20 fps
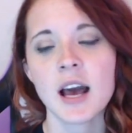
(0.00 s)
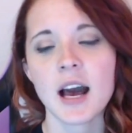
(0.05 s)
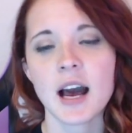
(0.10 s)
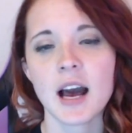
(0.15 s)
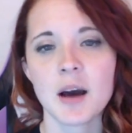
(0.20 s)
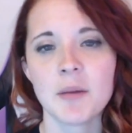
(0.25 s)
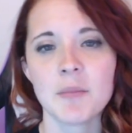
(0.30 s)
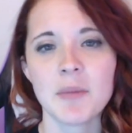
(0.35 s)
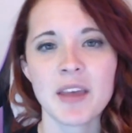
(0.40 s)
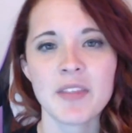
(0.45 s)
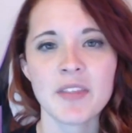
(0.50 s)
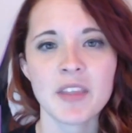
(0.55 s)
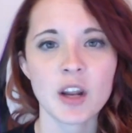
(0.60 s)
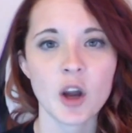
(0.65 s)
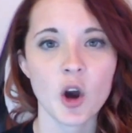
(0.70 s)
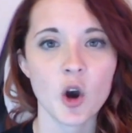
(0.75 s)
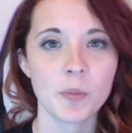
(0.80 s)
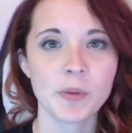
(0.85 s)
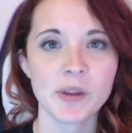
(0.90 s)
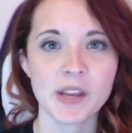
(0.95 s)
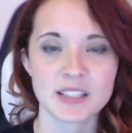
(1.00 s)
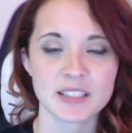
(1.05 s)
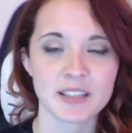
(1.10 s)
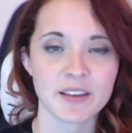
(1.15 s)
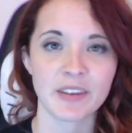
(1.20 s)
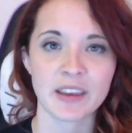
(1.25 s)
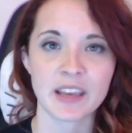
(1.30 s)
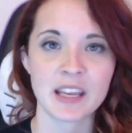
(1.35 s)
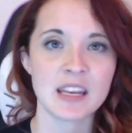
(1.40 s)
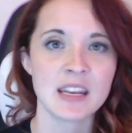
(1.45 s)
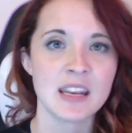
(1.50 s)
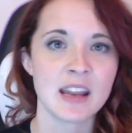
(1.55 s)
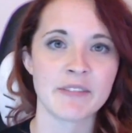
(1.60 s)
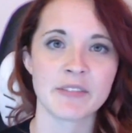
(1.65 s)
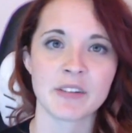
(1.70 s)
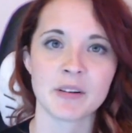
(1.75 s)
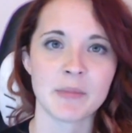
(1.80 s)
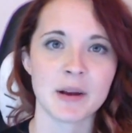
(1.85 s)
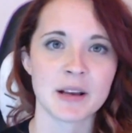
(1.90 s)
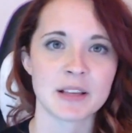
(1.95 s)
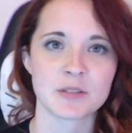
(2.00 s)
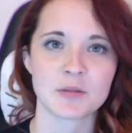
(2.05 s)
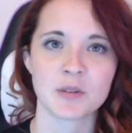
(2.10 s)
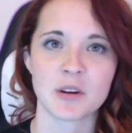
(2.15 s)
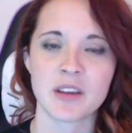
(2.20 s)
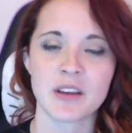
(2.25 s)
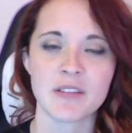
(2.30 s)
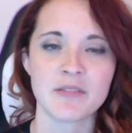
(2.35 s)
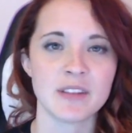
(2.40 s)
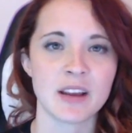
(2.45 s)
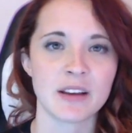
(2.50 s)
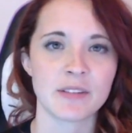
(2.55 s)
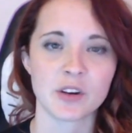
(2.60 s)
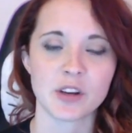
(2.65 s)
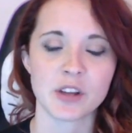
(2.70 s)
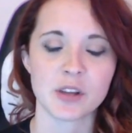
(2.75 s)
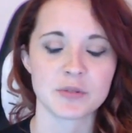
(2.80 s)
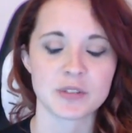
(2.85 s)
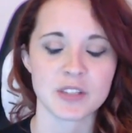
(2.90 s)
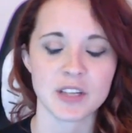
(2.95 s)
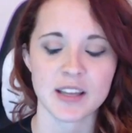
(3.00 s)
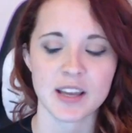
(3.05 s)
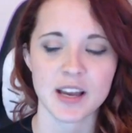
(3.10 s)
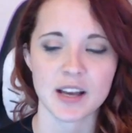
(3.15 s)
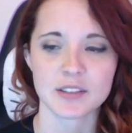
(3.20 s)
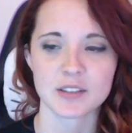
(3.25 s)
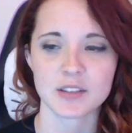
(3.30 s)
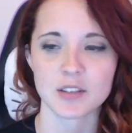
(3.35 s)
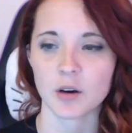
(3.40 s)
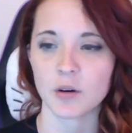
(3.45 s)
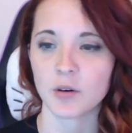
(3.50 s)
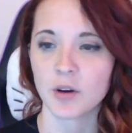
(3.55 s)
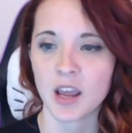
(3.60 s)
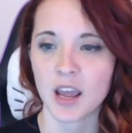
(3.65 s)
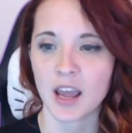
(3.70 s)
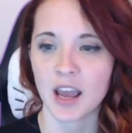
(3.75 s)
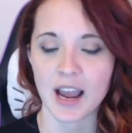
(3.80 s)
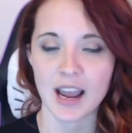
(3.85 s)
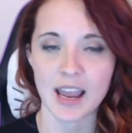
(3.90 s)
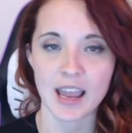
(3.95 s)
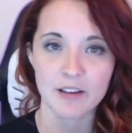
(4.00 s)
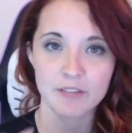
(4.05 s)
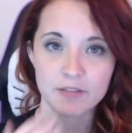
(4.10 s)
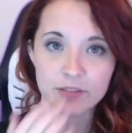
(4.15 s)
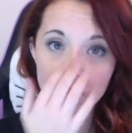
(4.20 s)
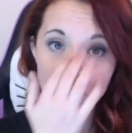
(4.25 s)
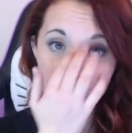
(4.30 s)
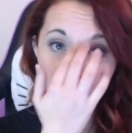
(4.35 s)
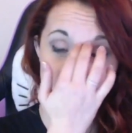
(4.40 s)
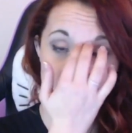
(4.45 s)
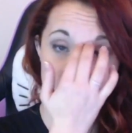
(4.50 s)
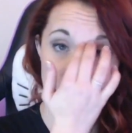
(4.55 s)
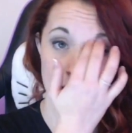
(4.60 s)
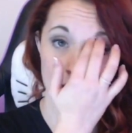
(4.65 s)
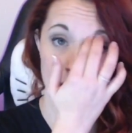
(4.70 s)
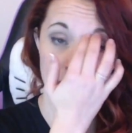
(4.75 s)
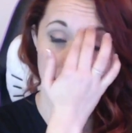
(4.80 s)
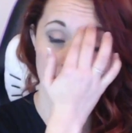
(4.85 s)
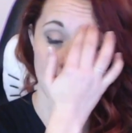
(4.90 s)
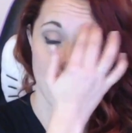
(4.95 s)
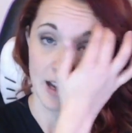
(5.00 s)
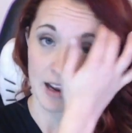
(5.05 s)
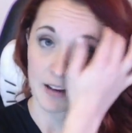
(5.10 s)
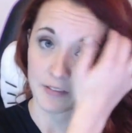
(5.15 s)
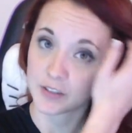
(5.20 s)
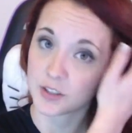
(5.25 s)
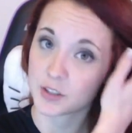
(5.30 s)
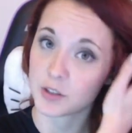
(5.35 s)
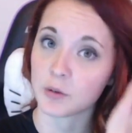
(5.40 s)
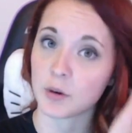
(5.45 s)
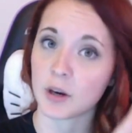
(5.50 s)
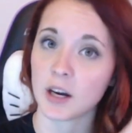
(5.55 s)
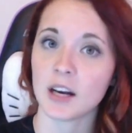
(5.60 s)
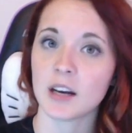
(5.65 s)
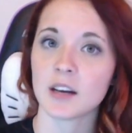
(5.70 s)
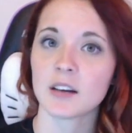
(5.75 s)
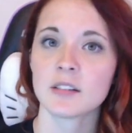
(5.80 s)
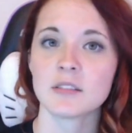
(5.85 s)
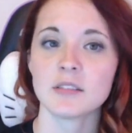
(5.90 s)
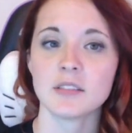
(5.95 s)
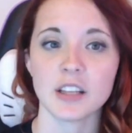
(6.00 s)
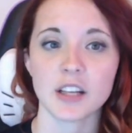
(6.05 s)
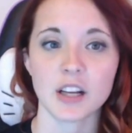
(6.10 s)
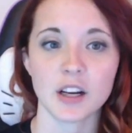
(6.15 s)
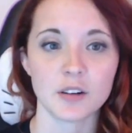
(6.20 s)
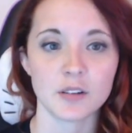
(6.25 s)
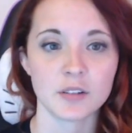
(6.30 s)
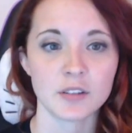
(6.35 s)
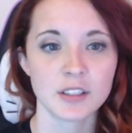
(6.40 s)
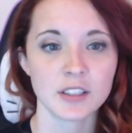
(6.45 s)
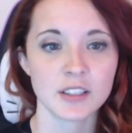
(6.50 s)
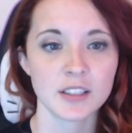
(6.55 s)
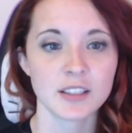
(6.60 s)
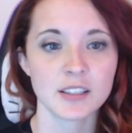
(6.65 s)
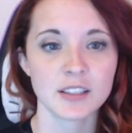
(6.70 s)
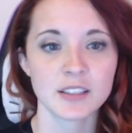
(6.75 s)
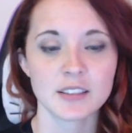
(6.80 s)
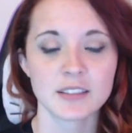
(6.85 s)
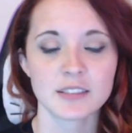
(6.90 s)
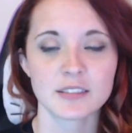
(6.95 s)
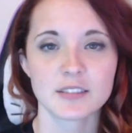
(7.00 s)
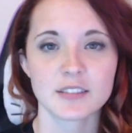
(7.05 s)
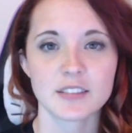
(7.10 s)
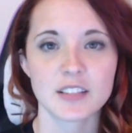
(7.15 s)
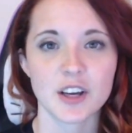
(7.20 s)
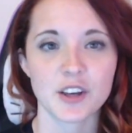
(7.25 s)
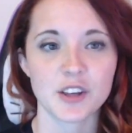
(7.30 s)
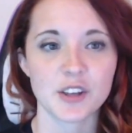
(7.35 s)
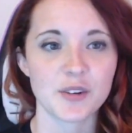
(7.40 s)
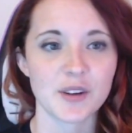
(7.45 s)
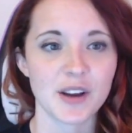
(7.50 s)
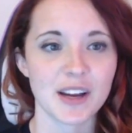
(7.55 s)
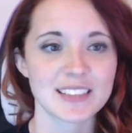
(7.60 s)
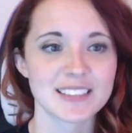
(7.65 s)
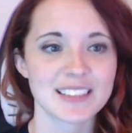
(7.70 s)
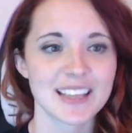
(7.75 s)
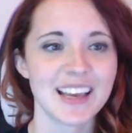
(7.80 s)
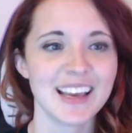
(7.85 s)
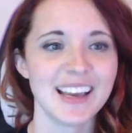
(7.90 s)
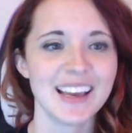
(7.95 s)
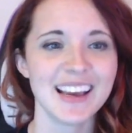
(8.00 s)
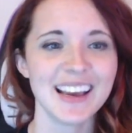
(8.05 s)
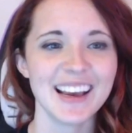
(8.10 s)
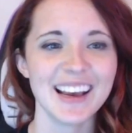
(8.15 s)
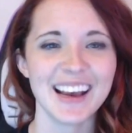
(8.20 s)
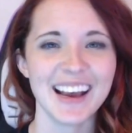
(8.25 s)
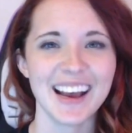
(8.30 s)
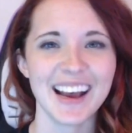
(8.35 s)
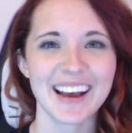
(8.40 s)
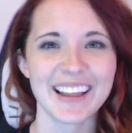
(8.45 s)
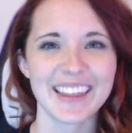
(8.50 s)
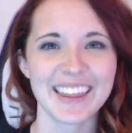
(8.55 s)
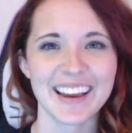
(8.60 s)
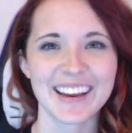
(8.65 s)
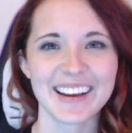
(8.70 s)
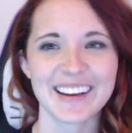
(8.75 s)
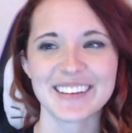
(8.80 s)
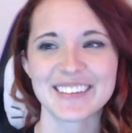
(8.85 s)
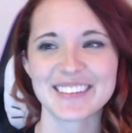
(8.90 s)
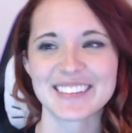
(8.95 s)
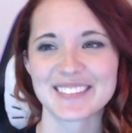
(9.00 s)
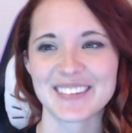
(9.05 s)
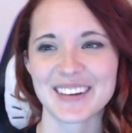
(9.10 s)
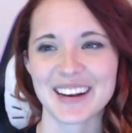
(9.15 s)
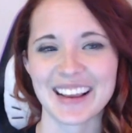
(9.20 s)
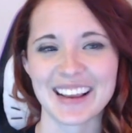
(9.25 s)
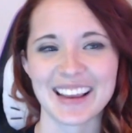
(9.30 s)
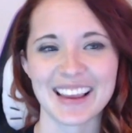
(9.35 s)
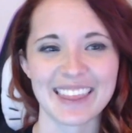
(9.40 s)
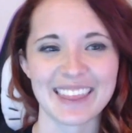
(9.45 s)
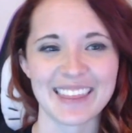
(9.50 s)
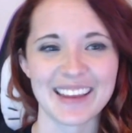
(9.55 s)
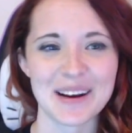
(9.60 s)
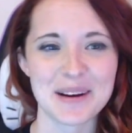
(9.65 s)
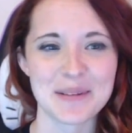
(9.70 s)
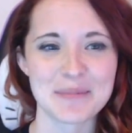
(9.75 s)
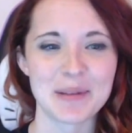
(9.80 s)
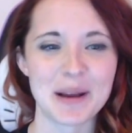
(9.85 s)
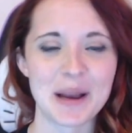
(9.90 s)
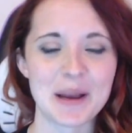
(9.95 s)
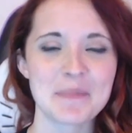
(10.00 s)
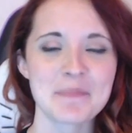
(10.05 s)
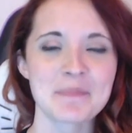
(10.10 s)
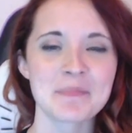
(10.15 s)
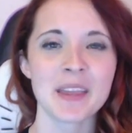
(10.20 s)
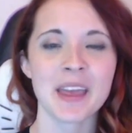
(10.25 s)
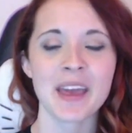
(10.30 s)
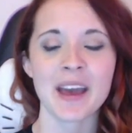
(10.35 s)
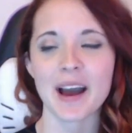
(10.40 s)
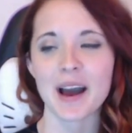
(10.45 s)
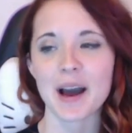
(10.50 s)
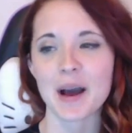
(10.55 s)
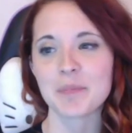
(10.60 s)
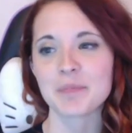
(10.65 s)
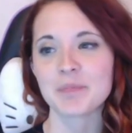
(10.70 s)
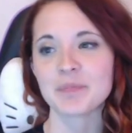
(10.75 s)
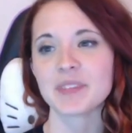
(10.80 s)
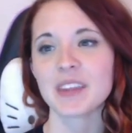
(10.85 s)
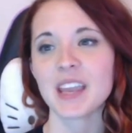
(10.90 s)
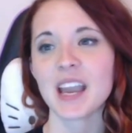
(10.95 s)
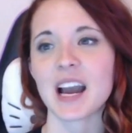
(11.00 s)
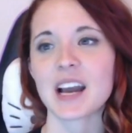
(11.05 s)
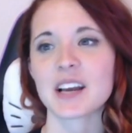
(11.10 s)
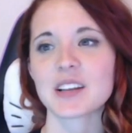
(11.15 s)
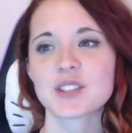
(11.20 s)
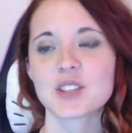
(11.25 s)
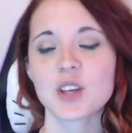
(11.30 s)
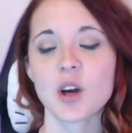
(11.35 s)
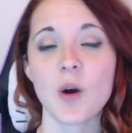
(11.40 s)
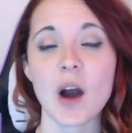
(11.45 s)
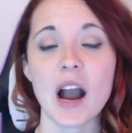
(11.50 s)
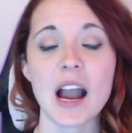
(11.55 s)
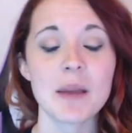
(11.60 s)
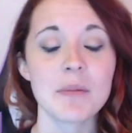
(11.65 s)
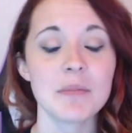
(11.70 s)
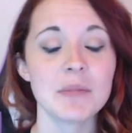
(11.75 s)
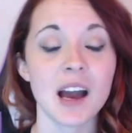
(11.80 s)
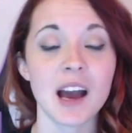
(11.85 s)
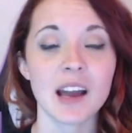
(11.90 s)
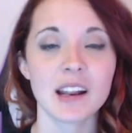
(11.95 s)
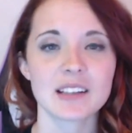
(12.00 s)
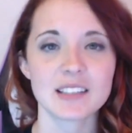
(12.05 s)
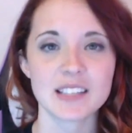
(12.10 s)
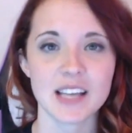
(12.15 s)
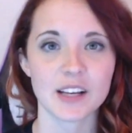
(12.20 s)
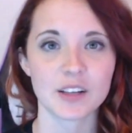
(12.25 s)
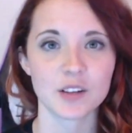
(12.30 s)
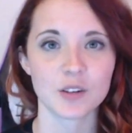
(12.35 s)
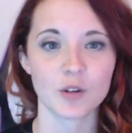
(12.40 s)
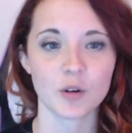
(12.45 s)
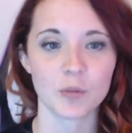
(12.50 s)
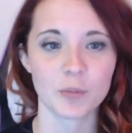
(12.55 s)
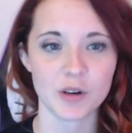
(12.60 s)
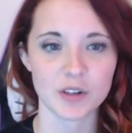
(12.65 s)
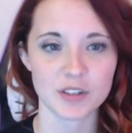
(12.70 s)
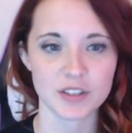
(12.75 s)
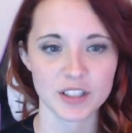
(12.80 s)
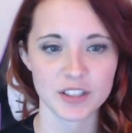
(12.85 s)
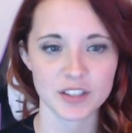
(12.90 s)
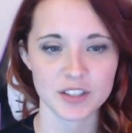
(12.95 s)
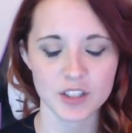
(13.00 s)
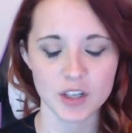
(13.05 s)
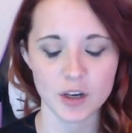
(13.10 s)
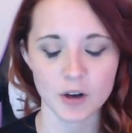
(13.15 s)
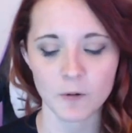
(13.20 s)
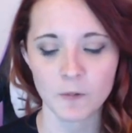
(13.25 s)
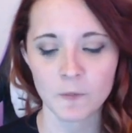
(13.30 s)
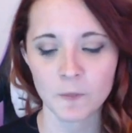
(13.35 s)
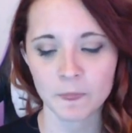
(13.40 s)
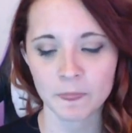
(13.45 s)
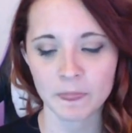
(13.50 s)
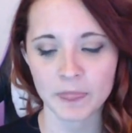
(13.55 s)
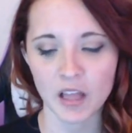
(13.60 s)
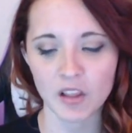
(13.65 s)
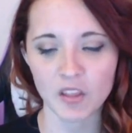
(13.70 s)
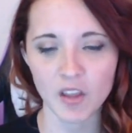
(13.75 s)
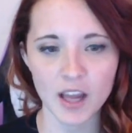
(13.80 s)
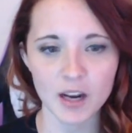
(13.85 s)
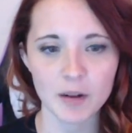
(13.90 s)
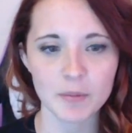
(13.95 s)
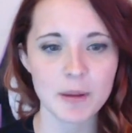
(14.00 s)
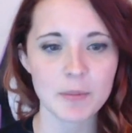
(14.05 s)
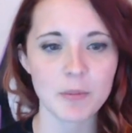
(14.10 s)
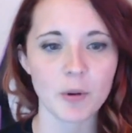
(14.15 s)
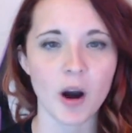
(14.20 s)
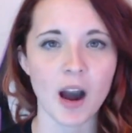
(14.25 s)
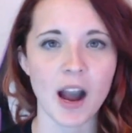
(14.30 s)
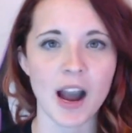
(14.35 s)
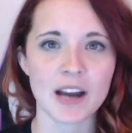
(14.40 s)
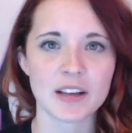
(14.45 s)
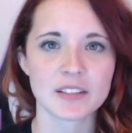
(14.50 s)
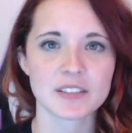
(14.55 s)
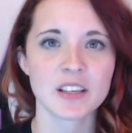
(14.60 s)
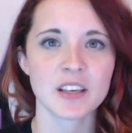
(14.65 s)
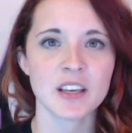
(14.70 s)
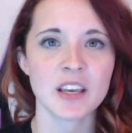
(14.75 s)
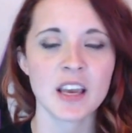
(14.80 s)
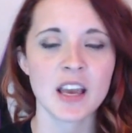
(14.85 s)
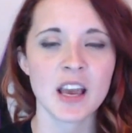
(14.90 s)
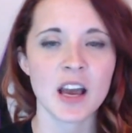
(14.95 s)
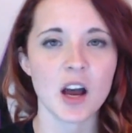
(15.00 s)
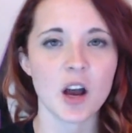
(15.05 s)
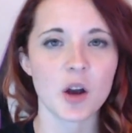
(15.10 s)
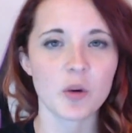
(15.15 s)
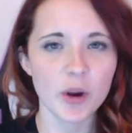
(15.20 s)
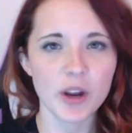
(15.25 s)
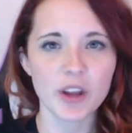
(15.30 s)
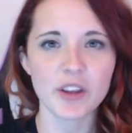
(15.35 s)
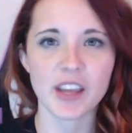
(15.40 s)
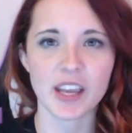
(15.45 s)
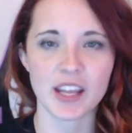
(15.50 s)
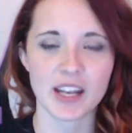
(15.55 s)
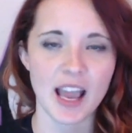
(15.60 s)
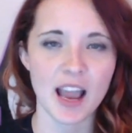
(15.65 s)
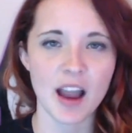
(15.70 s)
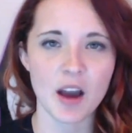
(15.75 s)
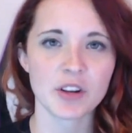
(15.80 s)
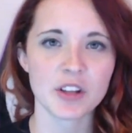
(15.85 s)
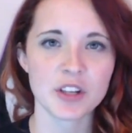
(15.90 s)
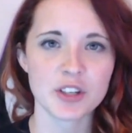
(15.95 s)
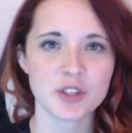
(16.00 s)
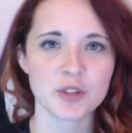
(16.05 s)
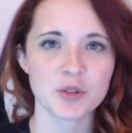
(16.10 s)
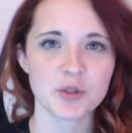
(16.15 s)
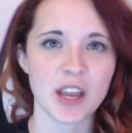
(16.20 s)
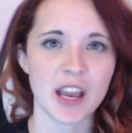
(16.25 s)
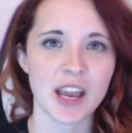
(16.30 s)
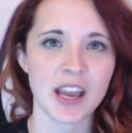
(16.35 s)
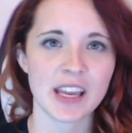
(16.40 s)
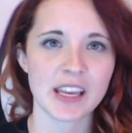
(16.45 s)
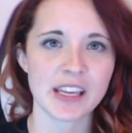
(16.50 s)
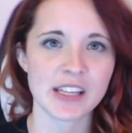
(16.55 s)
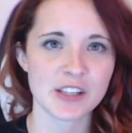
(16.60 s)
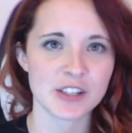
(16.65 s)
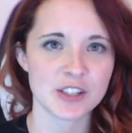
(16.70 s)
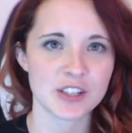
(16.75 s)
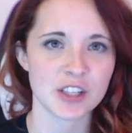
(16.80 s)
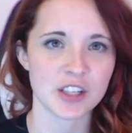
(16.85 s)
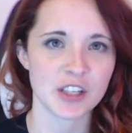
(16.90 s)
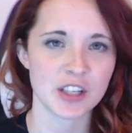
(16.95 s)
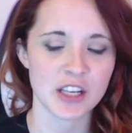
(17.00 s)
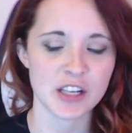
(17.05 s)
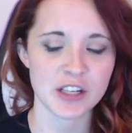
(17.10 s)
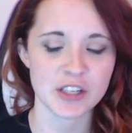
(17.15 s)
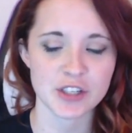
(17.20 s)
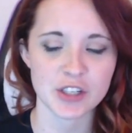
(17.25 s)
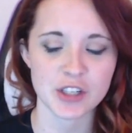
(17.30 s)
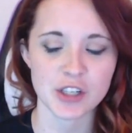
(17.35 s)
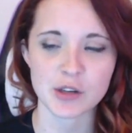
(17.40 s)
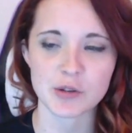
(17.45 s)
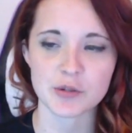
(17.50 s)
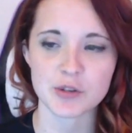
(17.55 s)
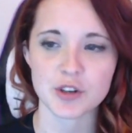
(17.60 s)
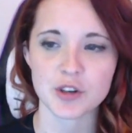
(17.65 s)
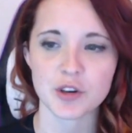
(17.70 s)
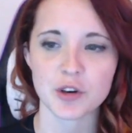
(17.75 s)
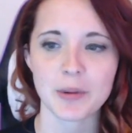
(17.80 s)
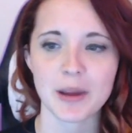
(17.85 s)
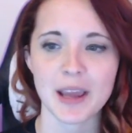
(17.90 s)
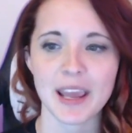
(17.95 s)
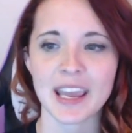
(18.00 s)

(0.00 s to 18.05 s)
And then OBS I've like never messed with. I've never used it yet, so I have no idea. I'll have to, you know, tell you guys how that goes when I get there. But yeah, so I'm not a technical person. So a lot of people ask, Aureylian, how did you get into YouTube?